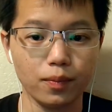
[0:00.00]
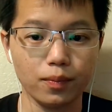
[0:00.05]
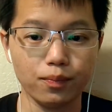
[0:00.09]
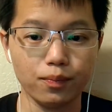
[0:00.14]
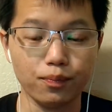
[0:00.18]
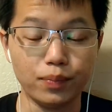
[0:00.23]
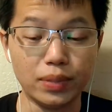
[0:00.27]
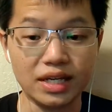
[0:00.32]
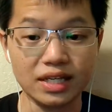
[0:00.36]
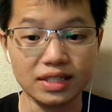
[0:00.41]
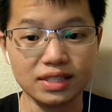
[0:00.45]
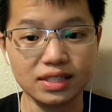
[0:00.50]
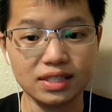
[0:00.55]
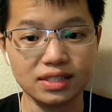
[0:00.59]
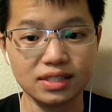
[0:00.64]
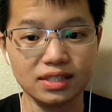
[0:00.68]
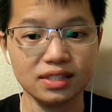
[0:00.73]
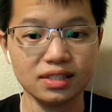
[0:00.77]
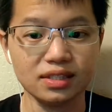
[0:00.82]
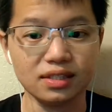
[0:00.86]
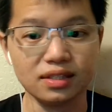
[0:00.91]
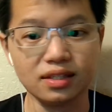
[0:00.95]
be
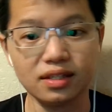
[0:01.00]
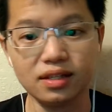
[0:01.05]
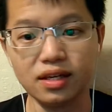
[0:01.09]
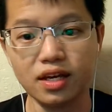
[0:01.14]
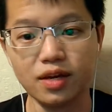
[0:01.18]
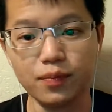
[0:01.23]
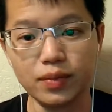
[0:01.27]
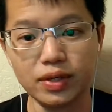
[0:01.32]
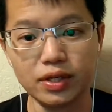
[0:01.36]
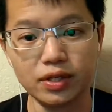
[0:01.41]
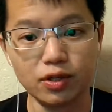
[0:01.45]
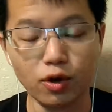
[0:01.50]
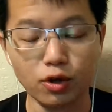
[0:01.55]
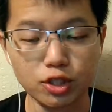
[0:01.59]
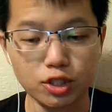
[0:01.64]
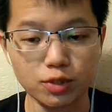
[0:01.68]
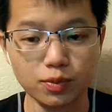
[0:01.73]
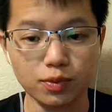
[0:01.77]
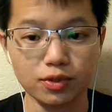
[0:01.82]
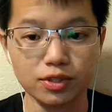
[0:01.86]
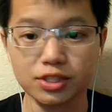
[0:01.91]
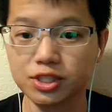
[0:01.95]
consistent, and being
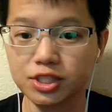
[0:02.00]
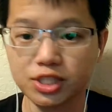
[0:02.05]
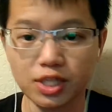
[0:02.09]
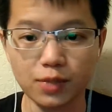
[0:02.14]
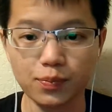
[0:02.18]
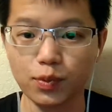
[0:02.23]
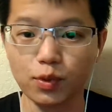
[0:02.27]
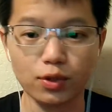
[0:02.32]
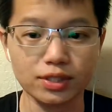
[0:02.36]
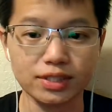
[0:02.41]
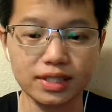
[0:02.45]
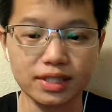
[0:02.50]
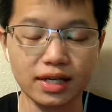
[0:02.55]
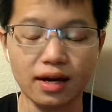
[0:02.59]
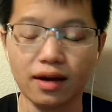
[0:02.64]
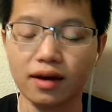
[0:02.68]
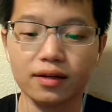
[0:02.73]
coachable. Simple as that.